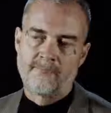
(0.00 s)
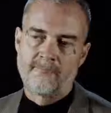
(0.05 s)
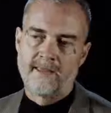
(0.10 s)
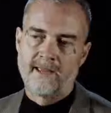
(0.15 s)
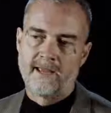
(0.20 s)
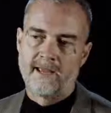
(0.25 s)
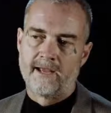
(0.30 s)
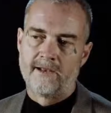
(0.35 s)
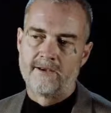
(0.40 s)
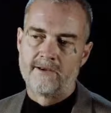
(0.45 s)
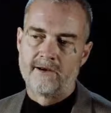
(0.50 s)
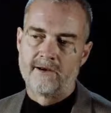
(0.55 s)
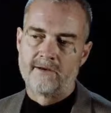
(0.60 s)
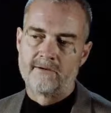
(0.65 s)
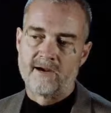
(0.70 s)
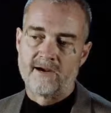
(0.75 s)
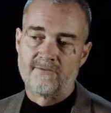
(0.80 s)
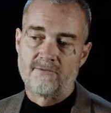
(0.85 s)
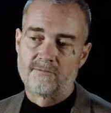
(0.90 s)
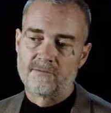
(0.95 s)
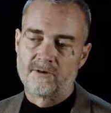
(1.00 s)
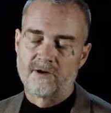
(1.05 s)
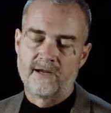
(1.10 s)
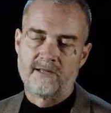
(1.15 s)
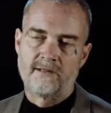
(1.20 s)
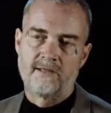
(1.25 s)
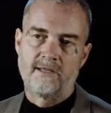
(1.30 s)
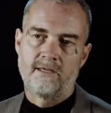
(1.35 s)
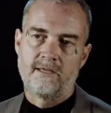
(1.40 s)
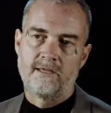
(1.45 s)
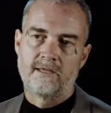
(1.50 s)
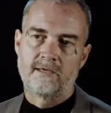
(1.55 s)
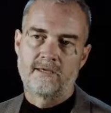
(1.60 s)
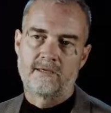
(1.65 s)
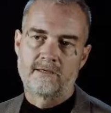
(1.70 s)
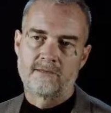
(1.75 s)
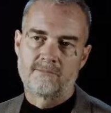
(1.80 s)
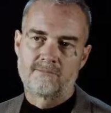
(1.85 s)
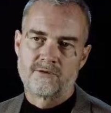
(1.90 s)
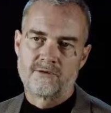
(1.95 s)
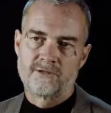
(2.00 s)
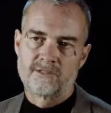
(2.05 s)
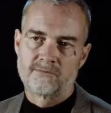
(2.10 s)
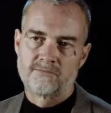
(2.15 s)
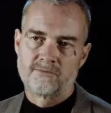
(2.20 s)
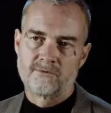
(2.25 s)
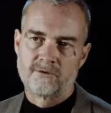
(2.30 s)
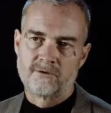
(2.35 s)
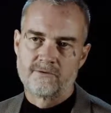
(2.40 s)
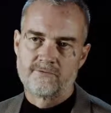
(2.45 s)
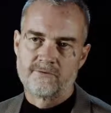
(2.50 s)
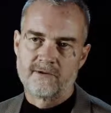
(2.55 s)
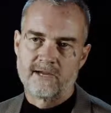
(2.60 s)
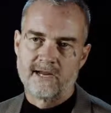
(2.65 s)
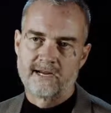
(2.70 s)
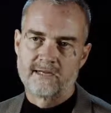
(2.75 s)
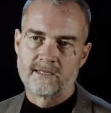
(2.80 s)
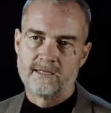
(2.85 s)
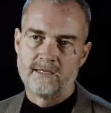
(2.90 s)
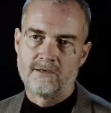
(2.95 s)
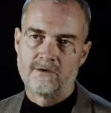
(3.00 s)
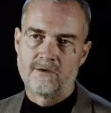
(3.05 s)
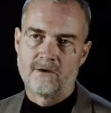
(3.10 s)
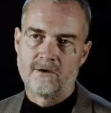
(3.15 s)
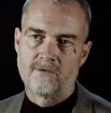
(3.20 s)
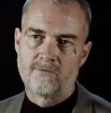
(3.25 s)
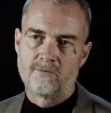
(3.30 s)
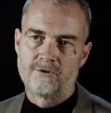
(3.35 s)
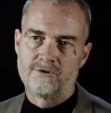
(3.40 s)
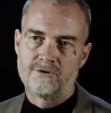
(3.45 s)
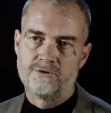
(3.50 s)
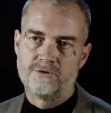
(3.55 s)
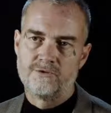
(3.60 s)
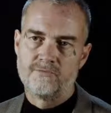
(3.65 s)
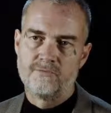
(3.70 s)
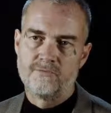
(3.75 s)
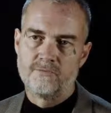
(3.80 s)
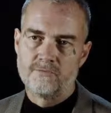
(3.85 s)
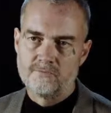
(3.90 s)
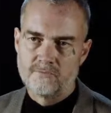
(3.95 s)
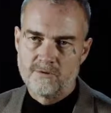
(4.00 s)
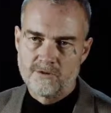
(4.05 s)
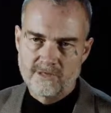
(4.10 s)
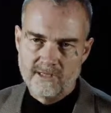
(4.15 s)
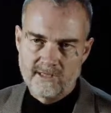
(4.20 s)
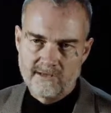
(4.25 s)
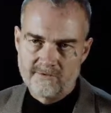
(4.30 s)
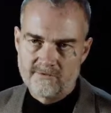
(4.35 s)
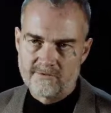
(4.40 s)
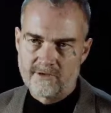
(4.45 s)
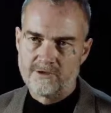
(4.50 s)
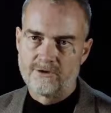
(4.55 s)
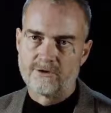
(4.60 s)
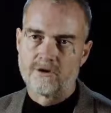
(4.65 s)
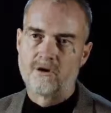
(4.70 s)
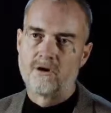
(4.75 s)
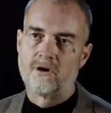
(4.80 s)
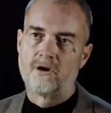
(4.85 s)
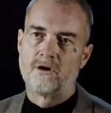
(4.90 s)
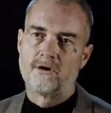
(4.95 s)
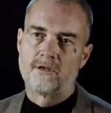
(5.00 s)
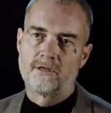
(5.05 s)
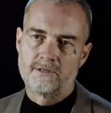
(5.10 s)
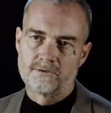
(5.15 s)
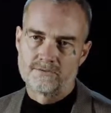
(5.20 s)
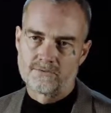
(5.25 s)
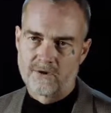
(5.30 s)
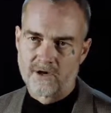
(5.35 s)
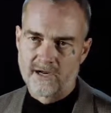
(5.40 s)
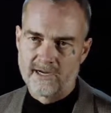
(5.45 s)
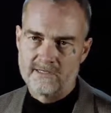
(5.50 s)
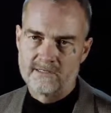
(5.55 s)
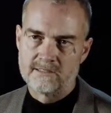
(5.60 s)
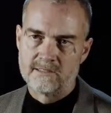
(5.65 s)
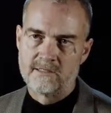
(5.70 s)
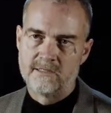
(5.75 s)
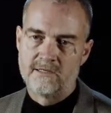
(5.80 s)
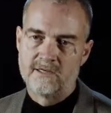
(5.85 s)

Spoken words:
And I've applied the principle of acting on what you believe in your heart is right.